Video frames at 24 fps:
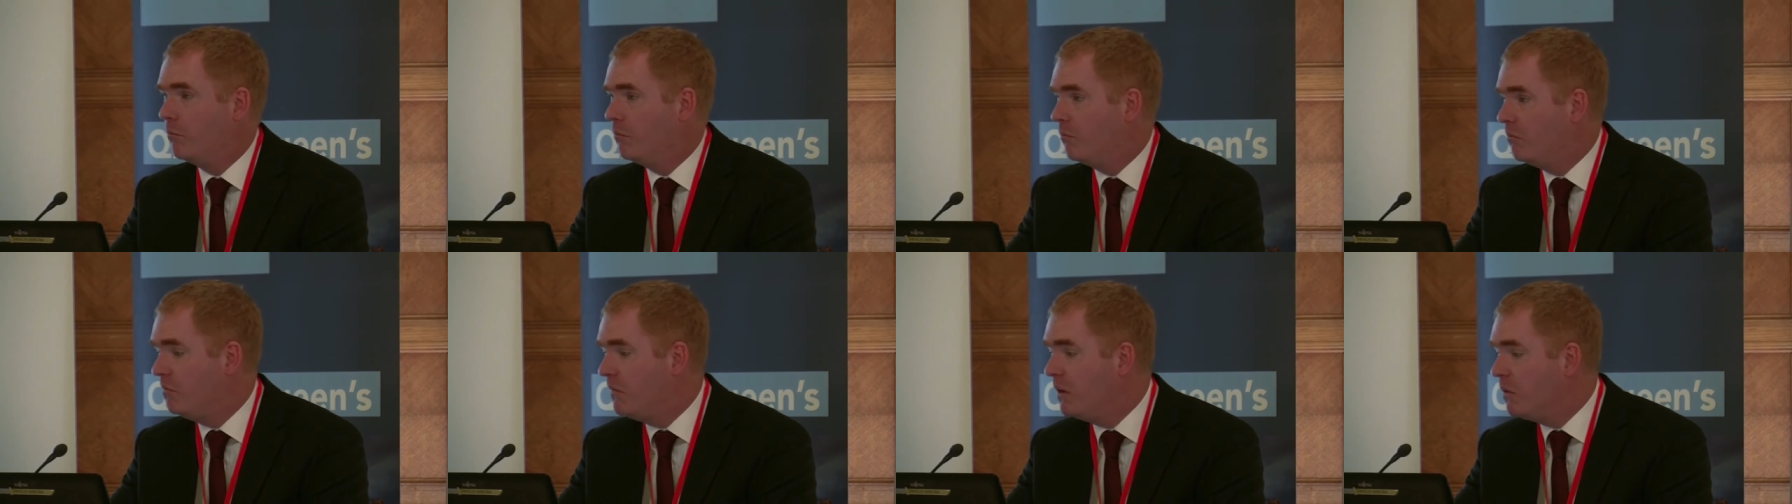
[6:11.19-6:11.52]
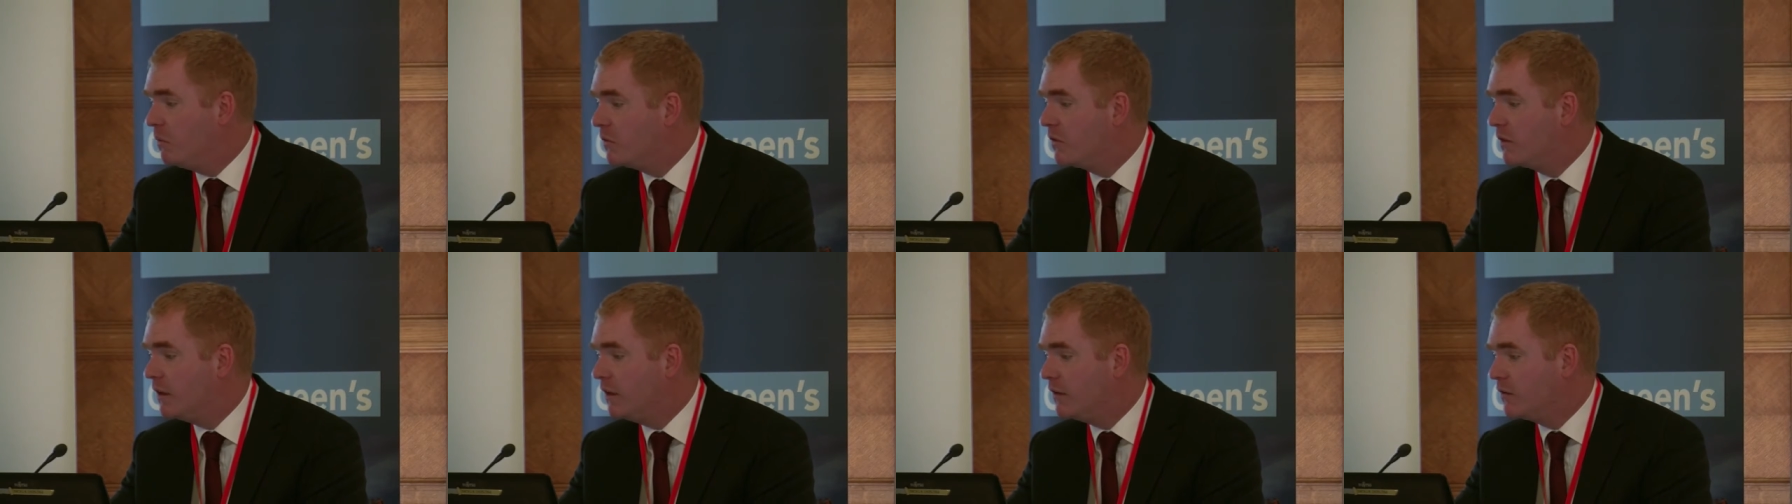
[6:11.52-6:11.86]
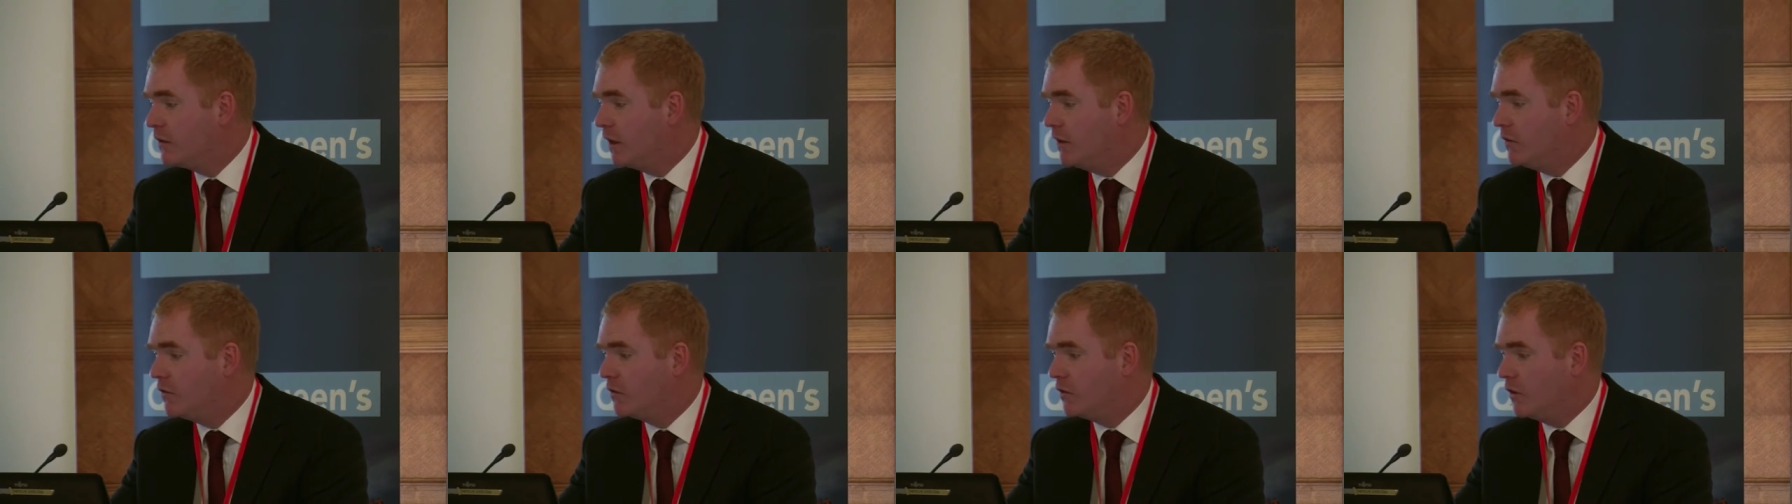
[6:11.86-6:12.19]
And that was the
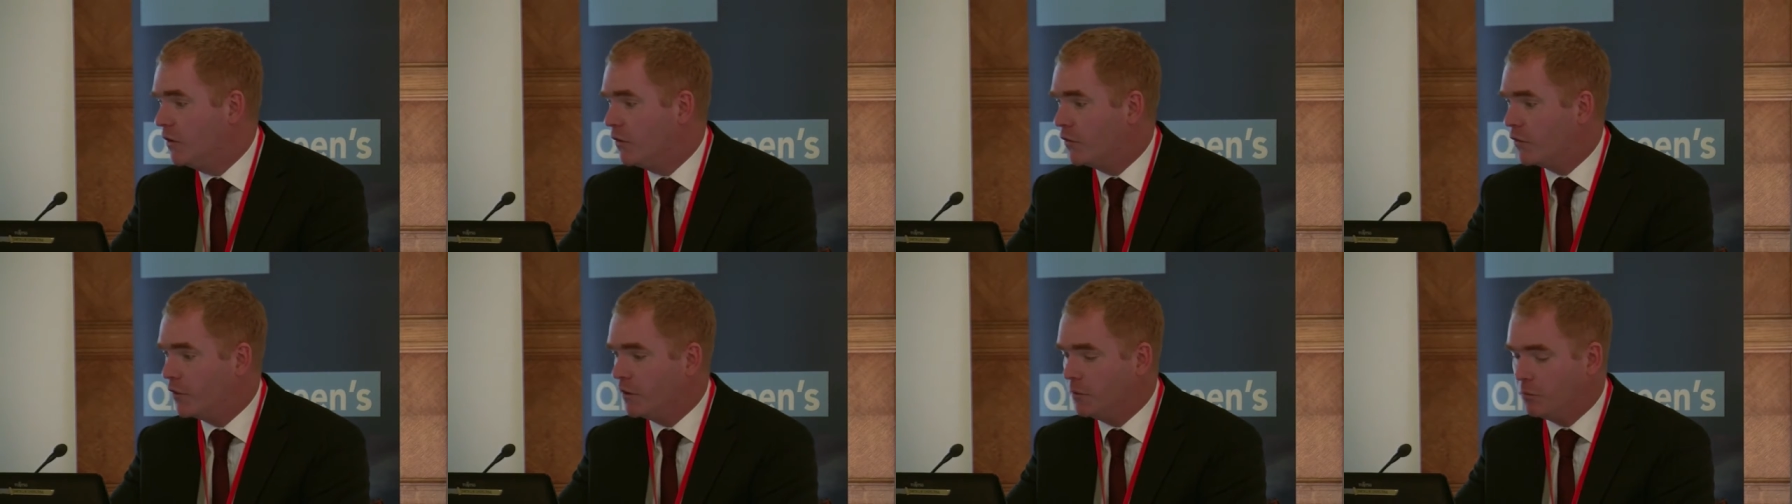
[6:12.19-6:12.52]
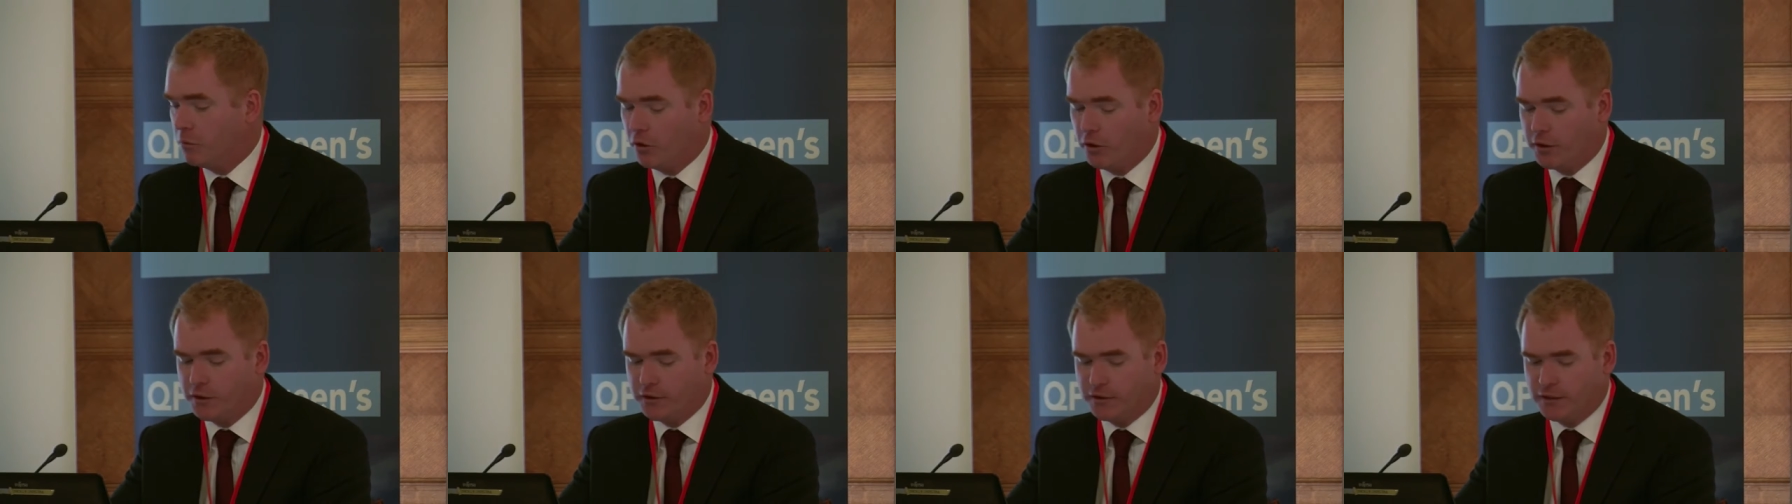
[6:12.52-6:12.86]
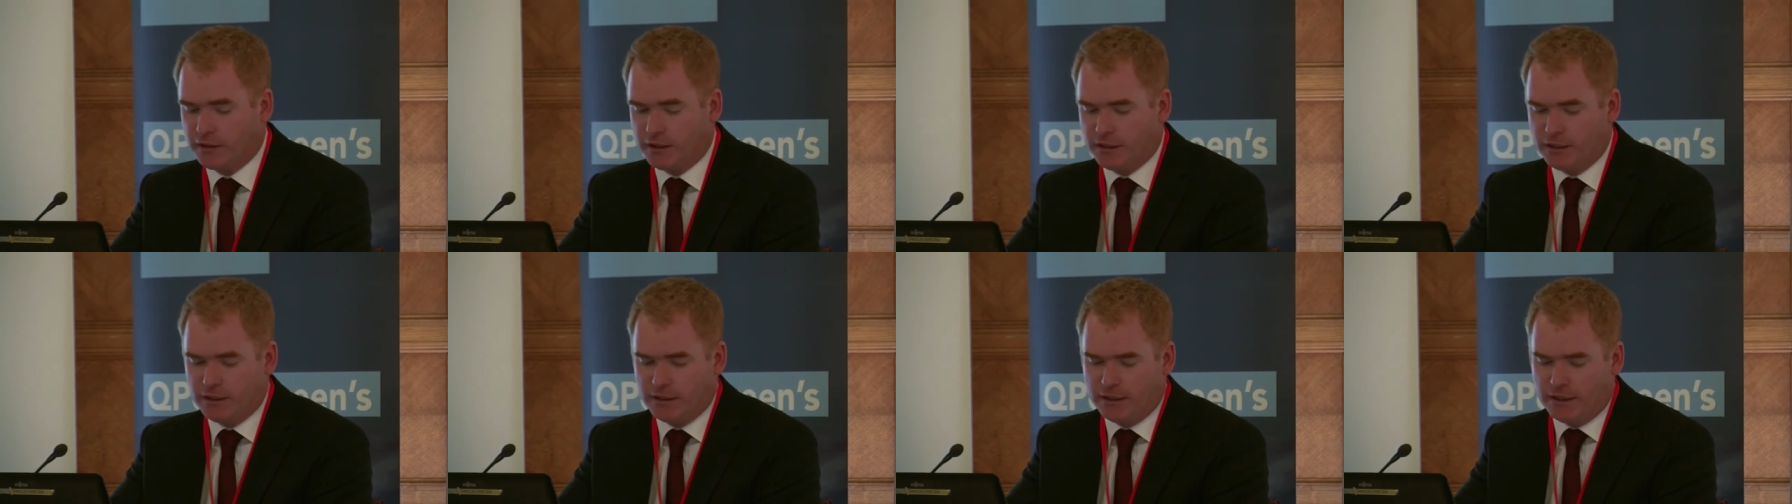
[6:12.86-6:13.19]
essential three-point
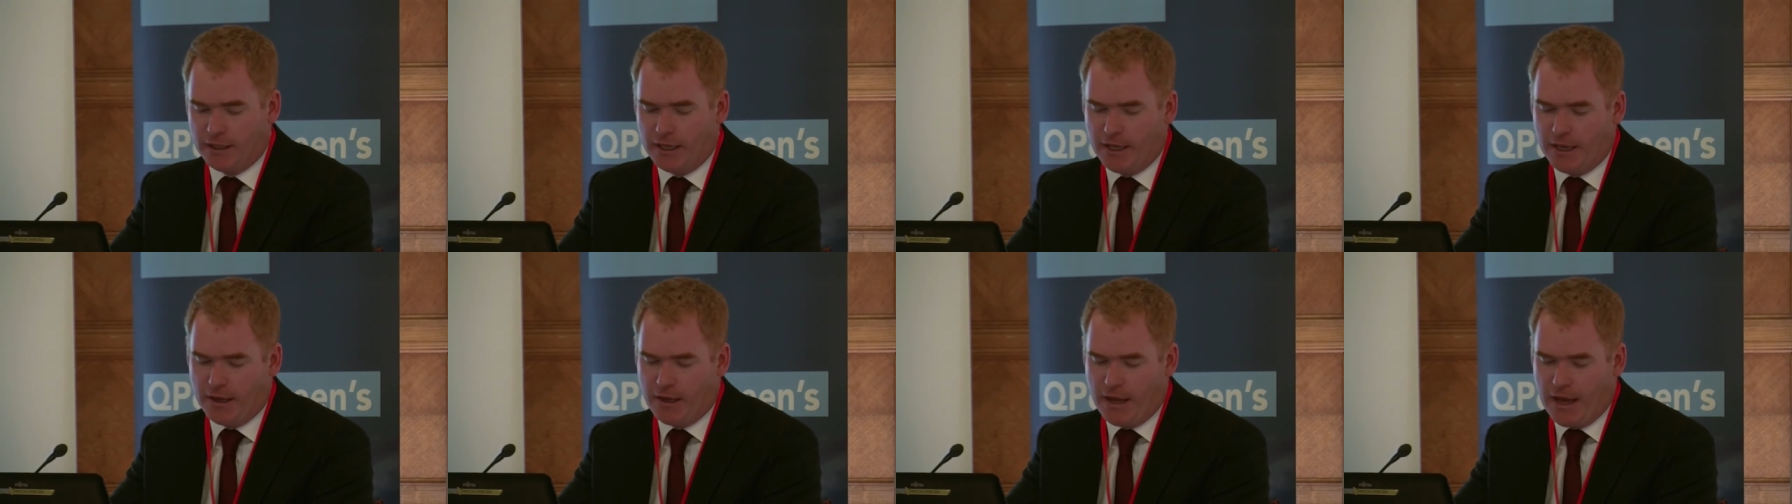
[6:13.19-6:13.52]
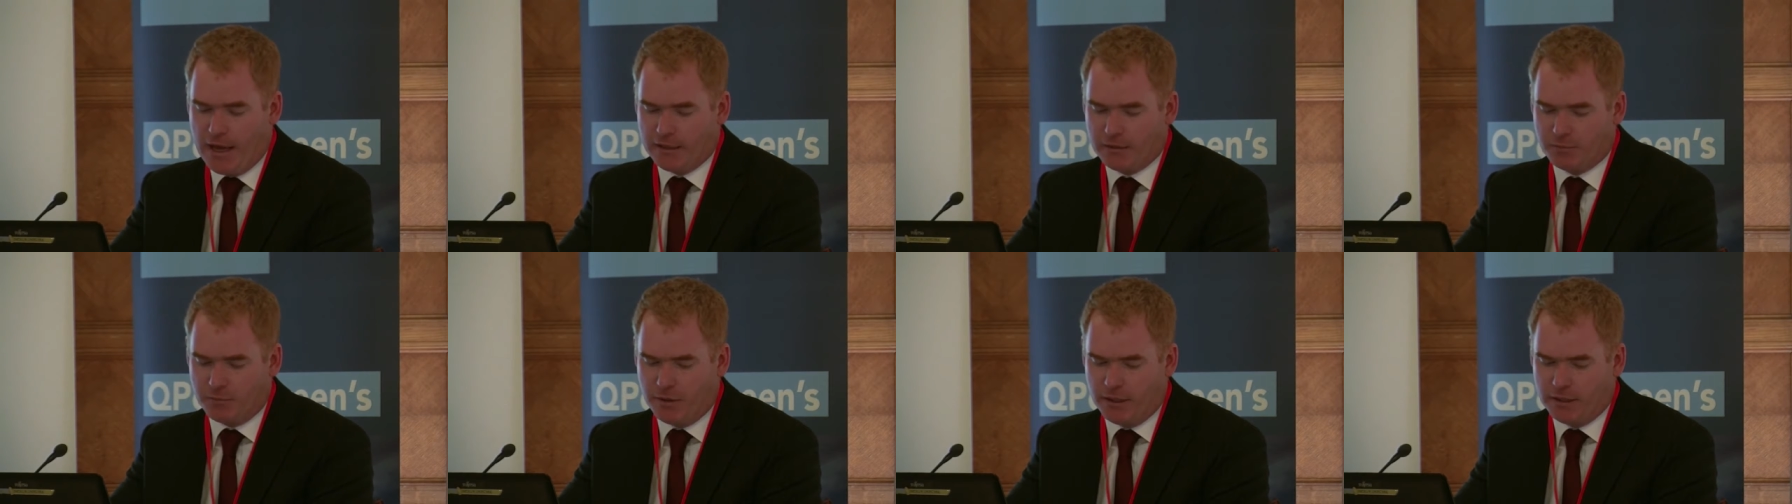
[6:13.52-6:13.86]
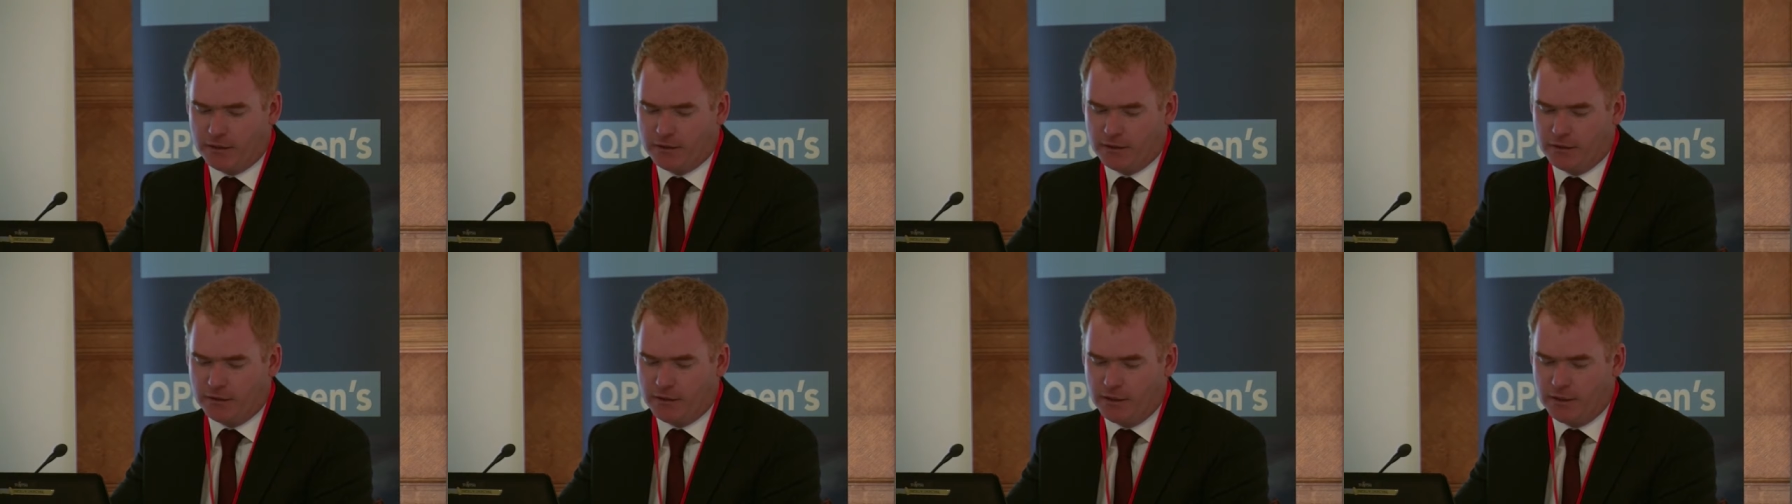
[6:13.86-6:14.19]

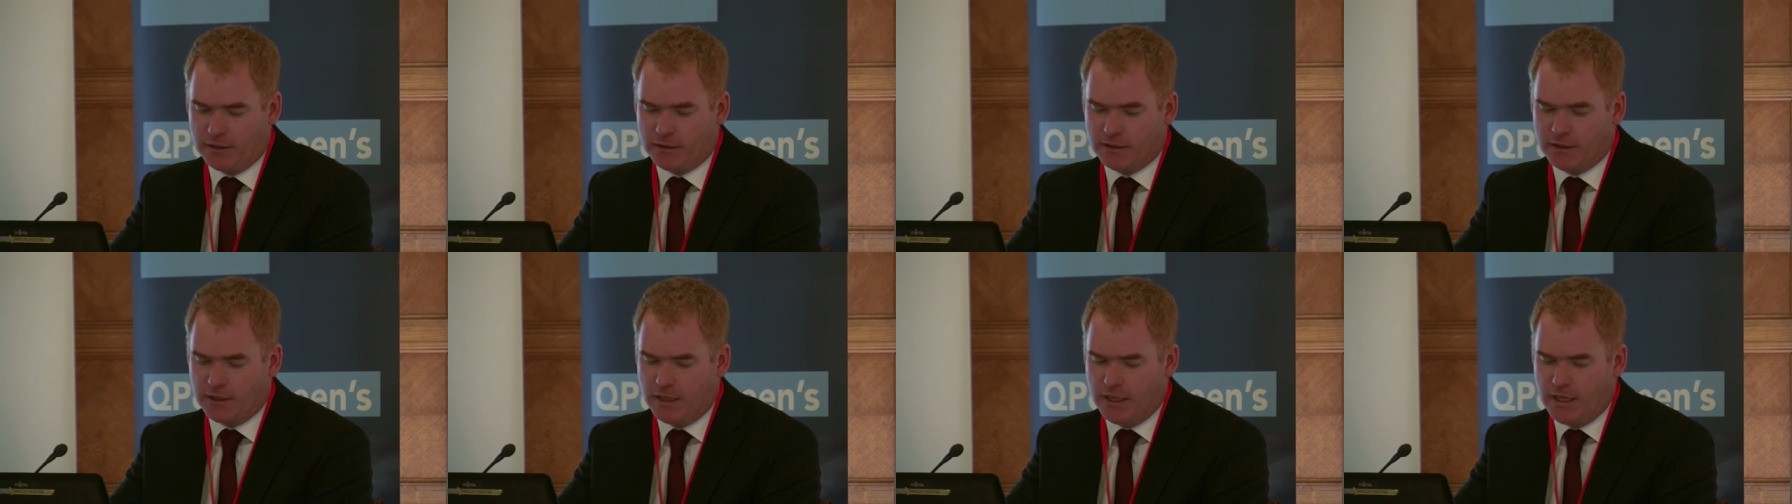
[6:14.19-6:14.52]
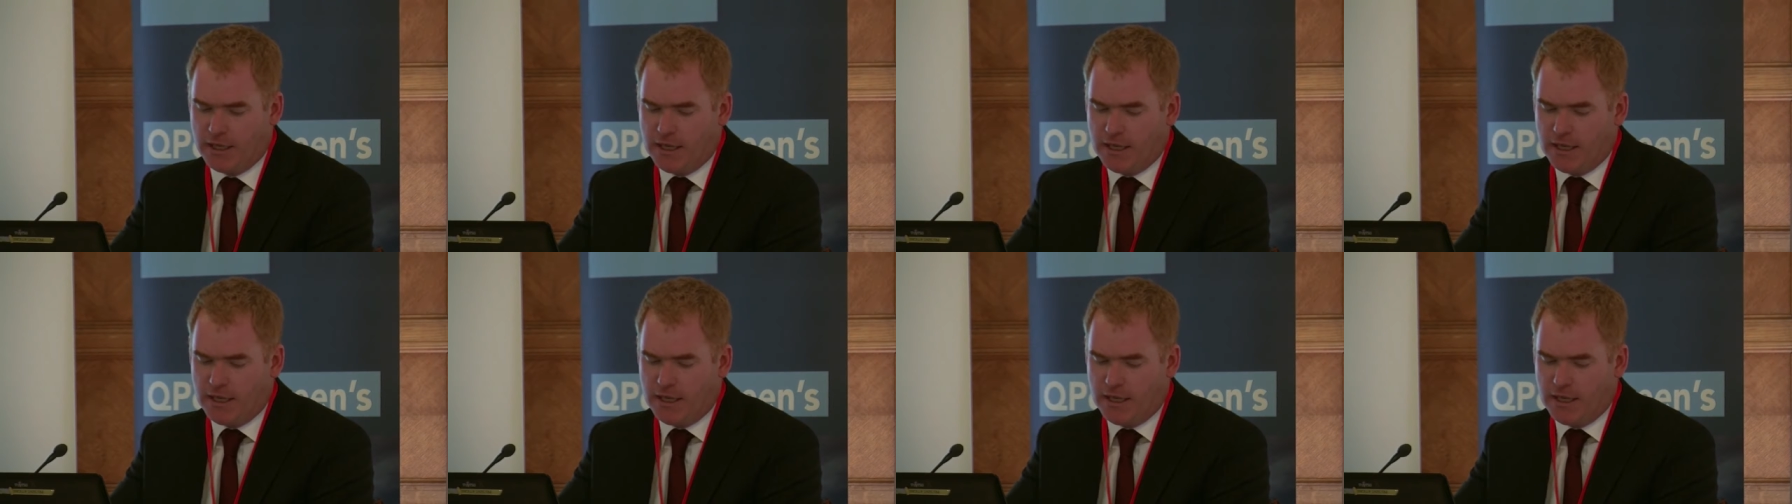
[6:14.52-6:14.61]
aspect of this.